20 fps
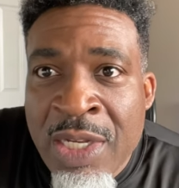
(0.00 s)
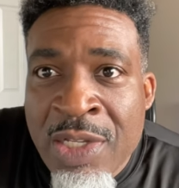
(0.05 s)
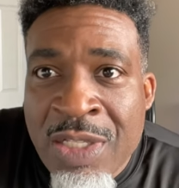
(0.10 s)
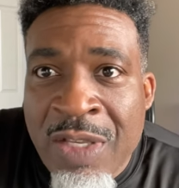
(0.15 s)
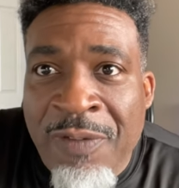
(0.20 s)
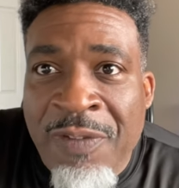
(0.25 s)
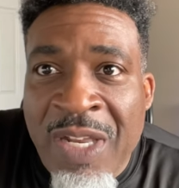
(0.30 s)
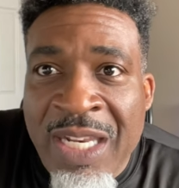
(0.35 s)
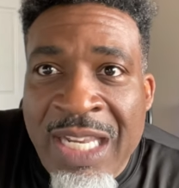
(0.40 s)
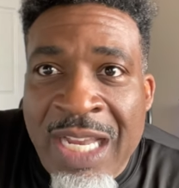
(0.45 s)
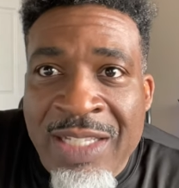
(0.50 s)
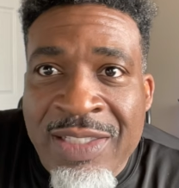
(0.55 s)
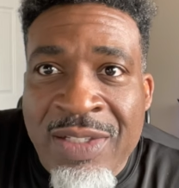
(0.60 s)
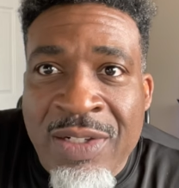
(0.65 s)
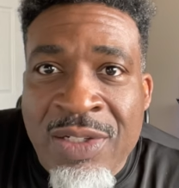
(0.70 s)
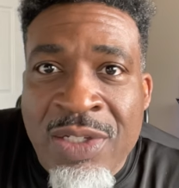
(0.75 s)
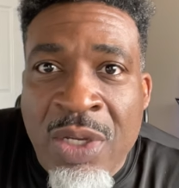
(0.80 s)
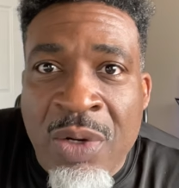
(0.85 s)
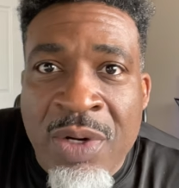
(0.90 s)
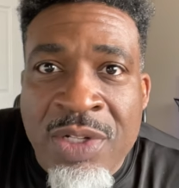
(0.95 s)
So I finally got to
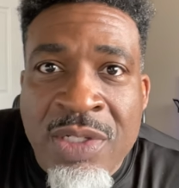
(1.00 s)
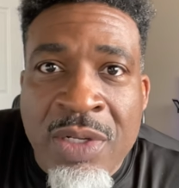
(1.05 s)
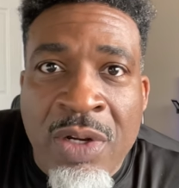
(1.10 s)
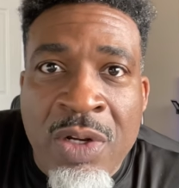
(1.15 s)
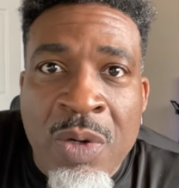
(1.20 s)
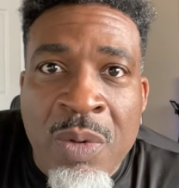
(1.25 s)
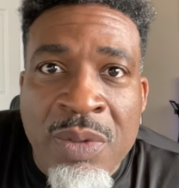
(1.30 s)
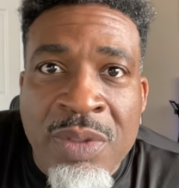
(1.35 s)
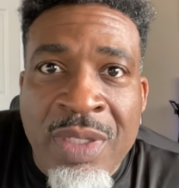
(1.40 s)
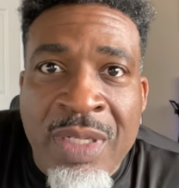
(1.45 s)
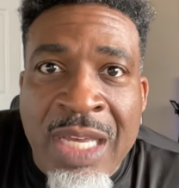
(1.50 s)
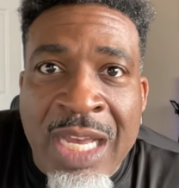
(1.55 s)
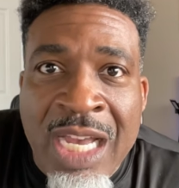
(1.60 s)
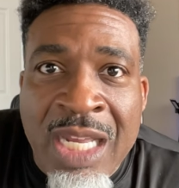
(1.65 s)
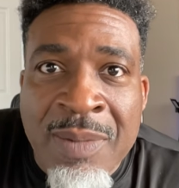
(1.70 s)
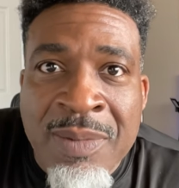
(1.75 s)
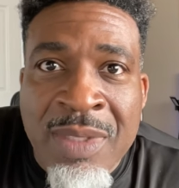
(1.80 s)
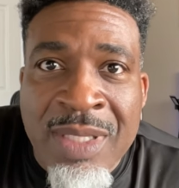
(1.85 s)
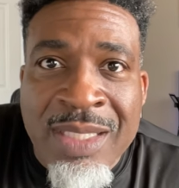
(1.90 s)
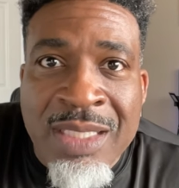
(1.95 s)
the tote, I started going through the
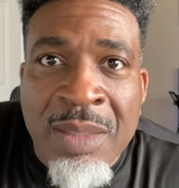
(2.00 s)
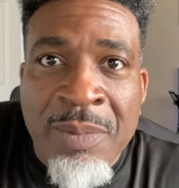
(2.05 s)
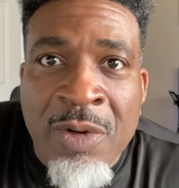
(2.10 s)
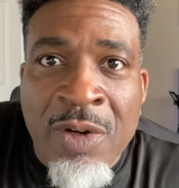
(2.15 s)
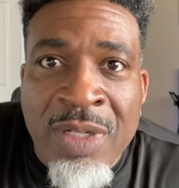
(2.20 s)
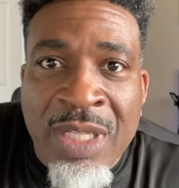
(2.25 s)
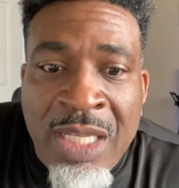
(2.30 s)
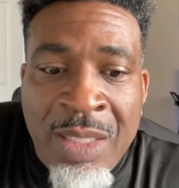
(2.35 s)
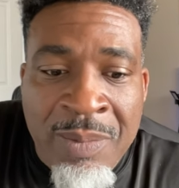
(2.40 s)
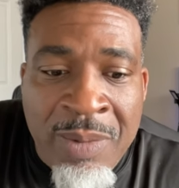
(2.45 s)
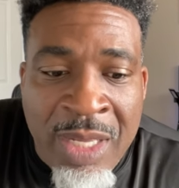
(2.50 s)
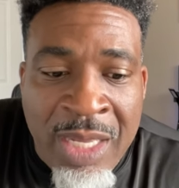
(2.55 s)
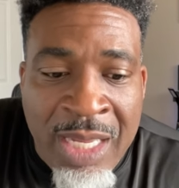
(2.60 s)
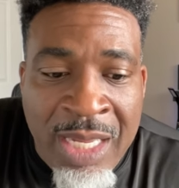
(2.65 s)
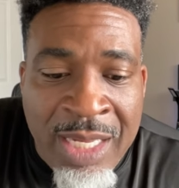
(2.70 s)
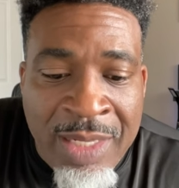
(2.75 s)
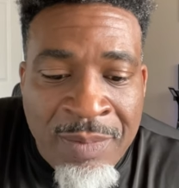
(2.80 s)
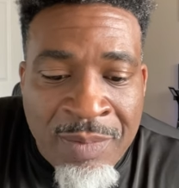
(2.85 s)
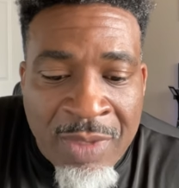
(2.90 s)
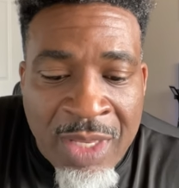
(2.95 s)
items, listing them on
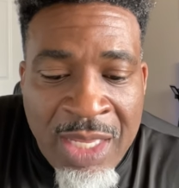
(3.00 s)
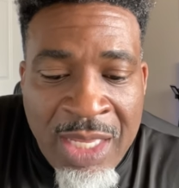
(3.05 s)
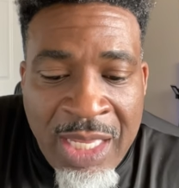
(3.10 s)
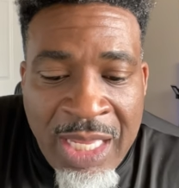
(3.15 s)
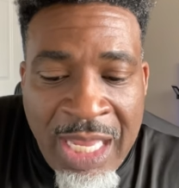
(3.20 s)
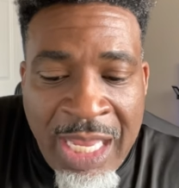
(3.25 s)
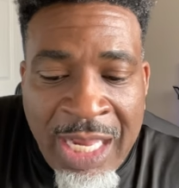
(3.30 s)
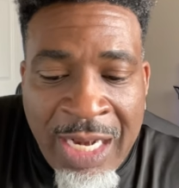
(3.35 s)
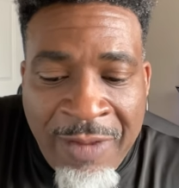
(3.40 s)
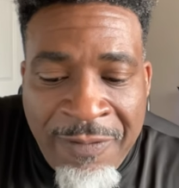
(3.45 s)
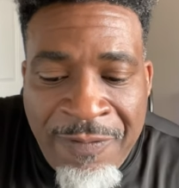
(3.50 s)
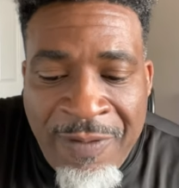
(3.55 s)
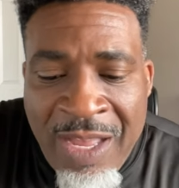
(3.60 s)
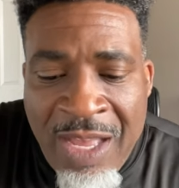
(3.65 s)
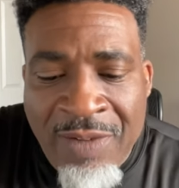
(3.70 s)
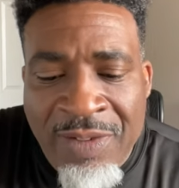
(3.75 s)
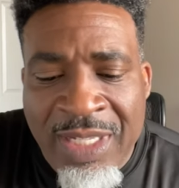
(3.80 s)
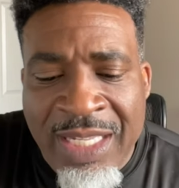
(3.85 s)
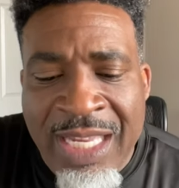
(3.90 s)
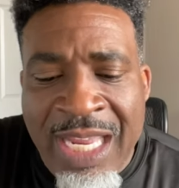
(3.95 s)
eBay, and I
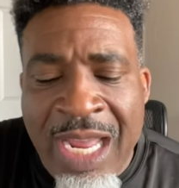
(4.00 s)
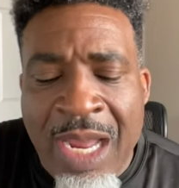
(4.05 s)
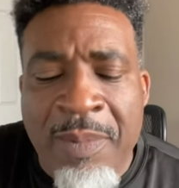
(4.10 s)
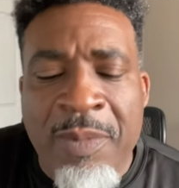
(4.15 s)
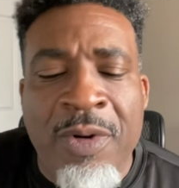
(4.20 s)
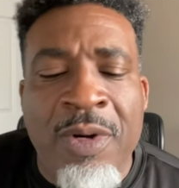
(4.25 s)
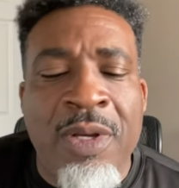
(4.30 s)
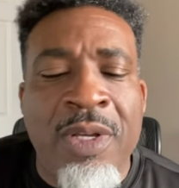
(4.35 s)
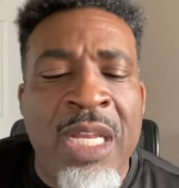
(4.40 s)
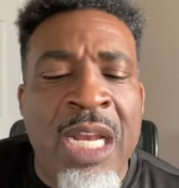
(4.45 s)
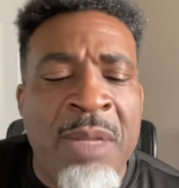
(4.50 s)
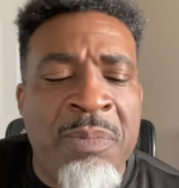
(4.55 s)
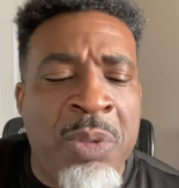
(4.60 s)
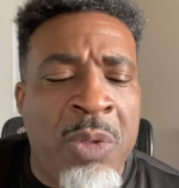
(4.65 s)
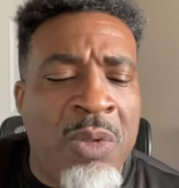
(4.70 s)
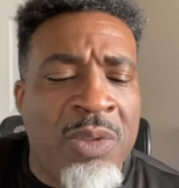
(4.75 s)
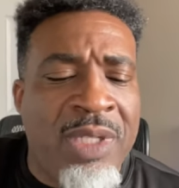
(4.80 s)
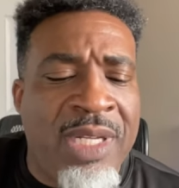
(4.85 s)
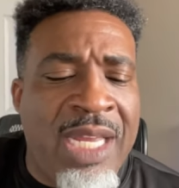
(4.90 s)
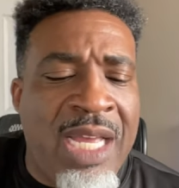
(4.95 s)
found the camera, and I
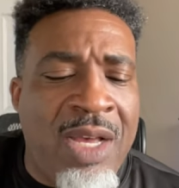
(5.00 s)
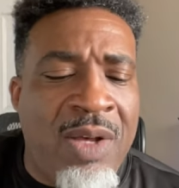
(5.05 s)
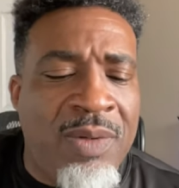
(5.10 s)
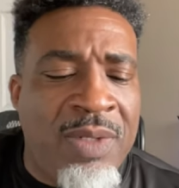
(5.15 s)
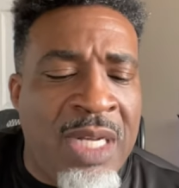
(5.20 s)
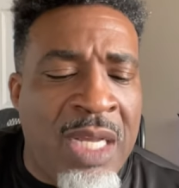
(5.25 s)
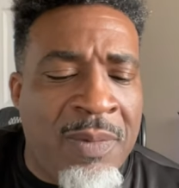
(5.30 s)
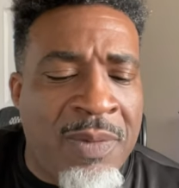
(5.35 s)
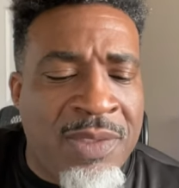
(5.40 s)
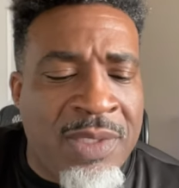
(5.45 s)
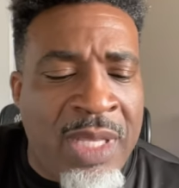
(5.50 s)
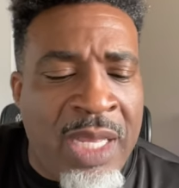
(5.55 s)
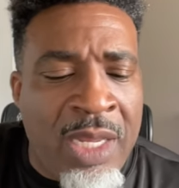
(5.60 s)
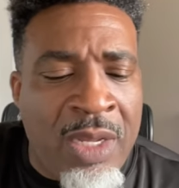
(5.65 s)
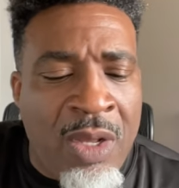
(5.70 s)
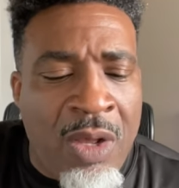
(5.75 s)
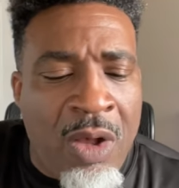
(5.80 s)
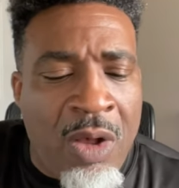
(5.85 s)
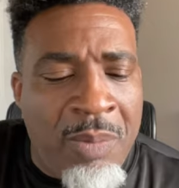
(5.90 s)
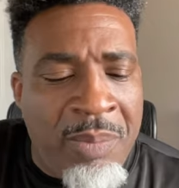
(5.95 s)
pulled it out, and I was
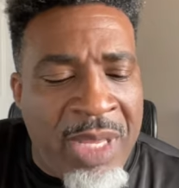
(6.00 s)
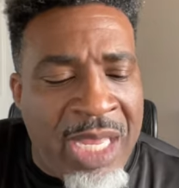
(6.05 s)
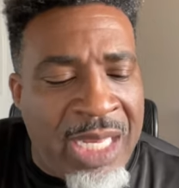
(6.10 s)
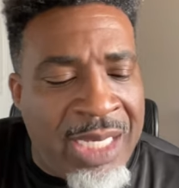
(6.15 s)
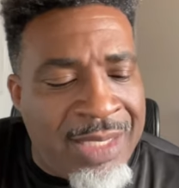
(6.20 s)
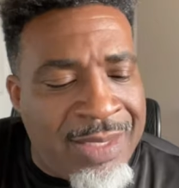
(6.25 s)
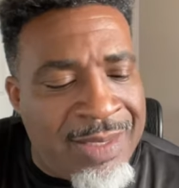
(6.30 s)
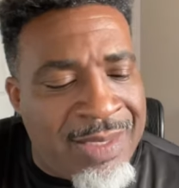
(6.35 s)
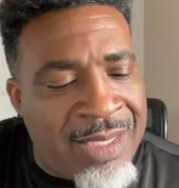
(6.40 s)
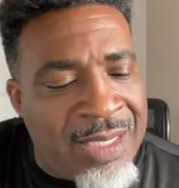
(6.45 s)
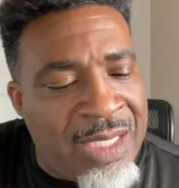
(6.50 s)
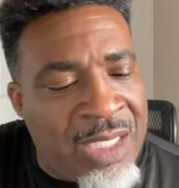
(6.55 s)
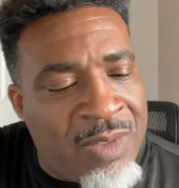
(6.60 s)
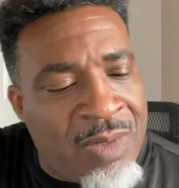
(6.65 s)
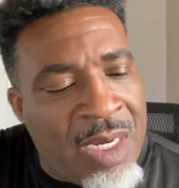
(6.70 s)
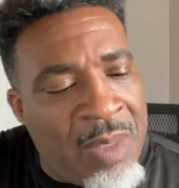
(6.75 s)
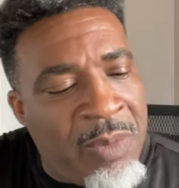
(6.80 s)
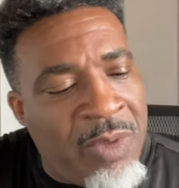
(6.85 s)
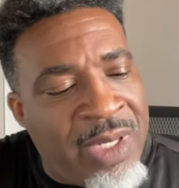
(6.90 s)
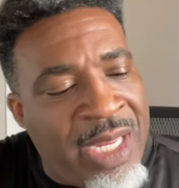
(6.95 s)
like, oh man, this is an
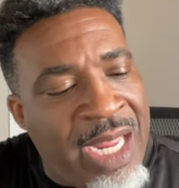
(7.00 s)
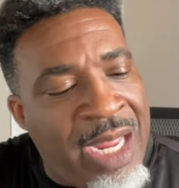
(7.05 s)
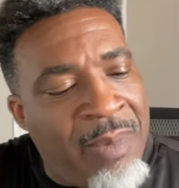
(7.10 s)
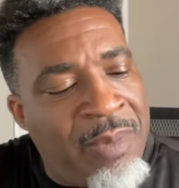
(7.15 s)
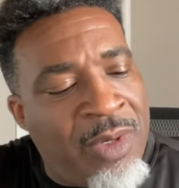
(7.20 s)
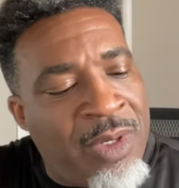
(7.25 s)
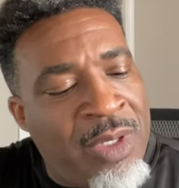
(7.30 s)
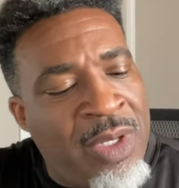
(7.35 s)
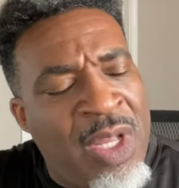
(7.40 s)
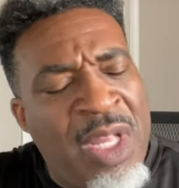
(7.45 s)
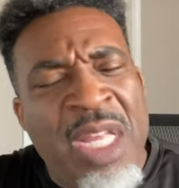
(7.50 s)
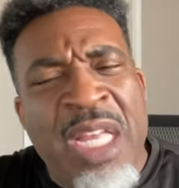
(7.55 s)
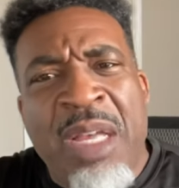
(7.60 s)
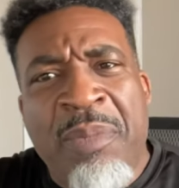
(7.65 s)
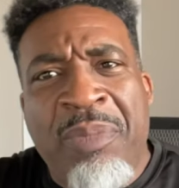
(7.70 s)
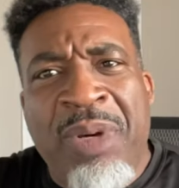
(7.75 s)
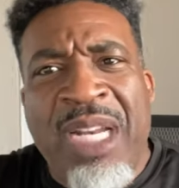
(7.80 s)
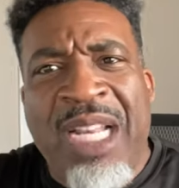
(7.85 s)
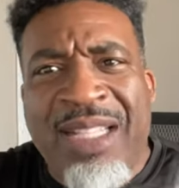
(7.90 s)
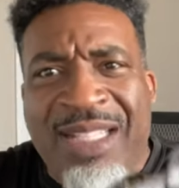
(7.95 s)
incredible camera,
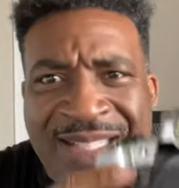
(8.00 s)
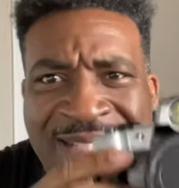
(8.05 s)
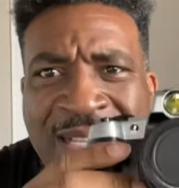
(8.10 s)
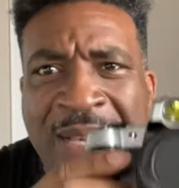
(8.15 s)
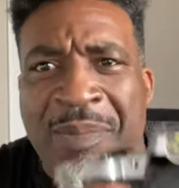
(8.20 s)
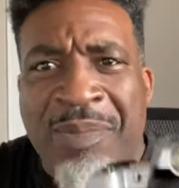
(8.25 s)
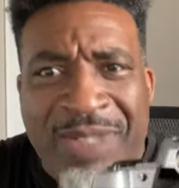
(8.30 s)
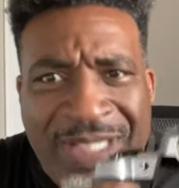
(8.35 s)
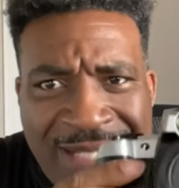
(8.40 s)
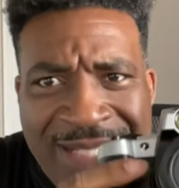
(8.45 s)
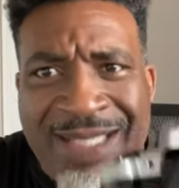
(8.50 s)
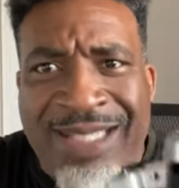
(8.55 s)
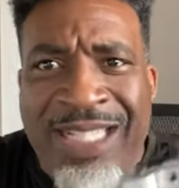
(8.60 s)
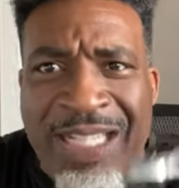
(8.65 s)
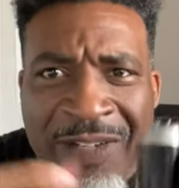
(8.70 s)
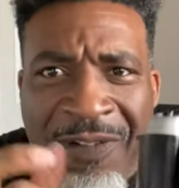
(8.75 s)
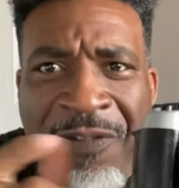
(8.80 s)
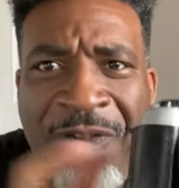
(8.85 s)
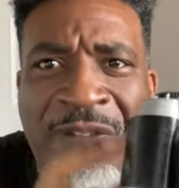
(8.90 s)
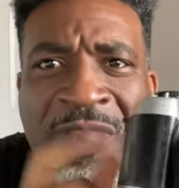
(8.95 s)
but something just
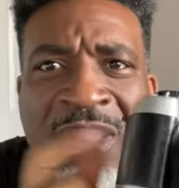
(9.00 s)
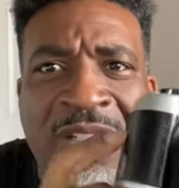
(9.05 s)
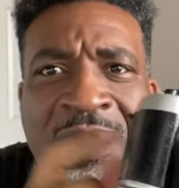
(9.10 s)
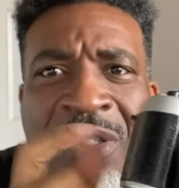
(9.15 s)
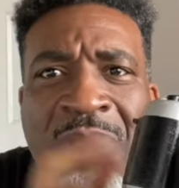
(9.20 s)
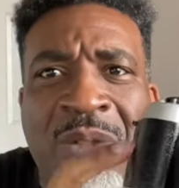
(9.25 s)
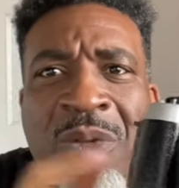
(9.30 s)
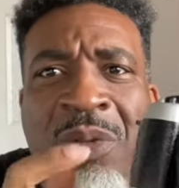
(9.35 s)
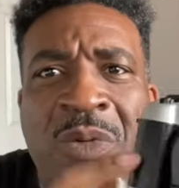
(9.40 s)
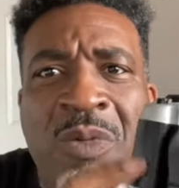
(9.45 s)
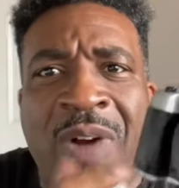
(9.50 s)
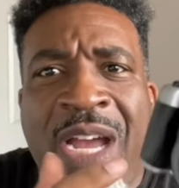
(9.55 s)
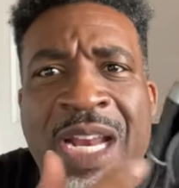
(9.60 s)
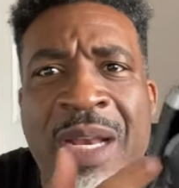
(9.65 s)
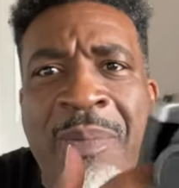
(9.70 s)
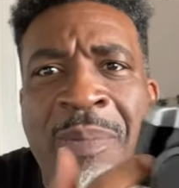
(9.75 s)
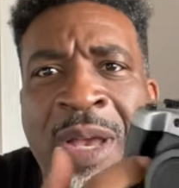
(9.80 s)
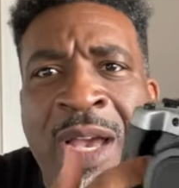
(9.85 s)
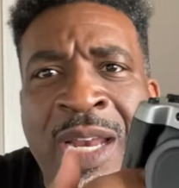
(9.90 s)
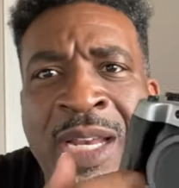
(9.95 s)
didn't feel right
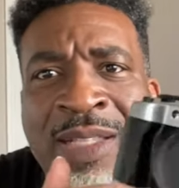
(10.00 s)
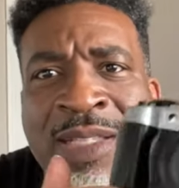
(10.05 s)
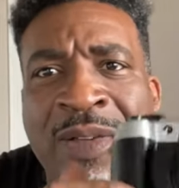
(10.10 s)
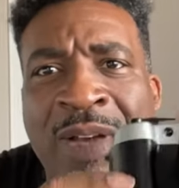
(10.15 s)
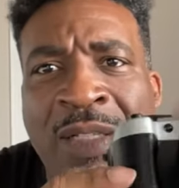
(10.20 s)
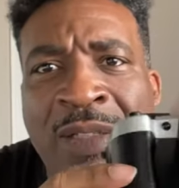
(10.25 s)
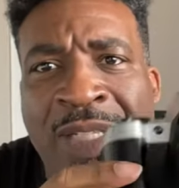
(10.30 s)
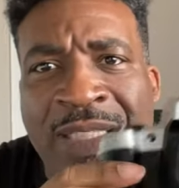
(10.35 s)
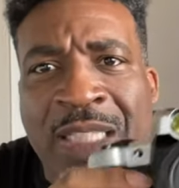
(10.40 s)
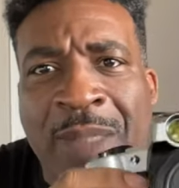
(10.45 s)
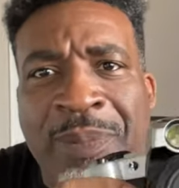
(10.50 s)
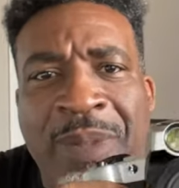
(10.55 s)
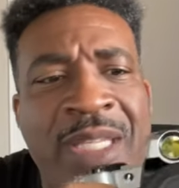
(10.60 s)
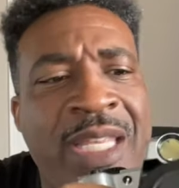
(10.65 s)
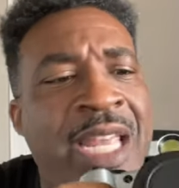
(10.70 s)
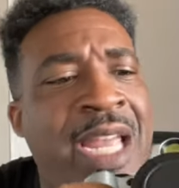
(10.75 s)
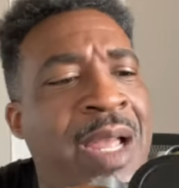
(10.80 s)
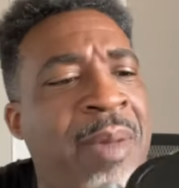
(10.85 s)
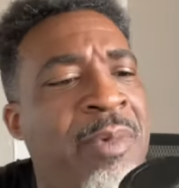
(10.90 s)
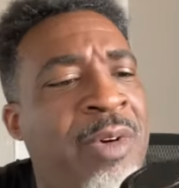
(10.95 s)
about it. So I looked up the
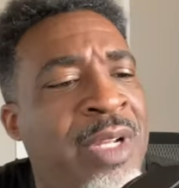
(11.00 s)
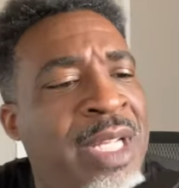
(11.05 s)
camera.